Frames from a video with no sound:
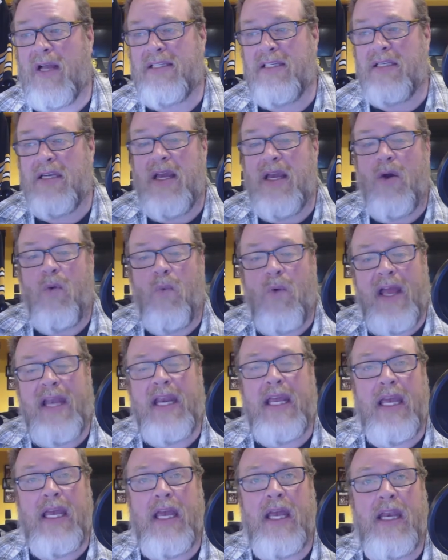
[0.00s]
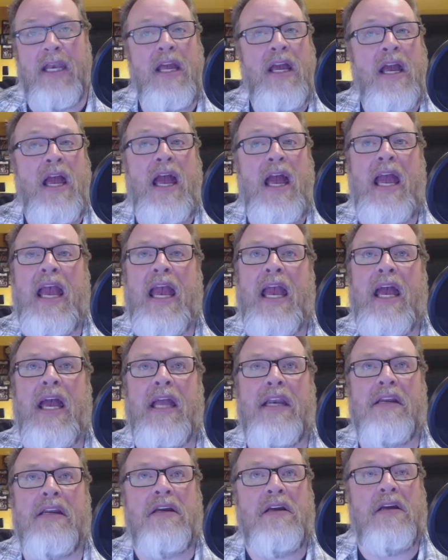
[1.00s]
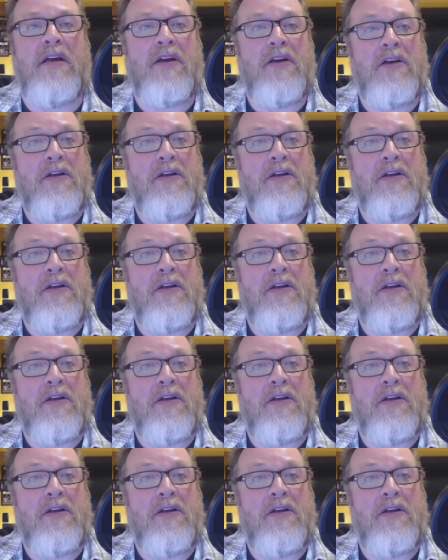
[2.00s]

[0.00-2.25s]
Watson went in and,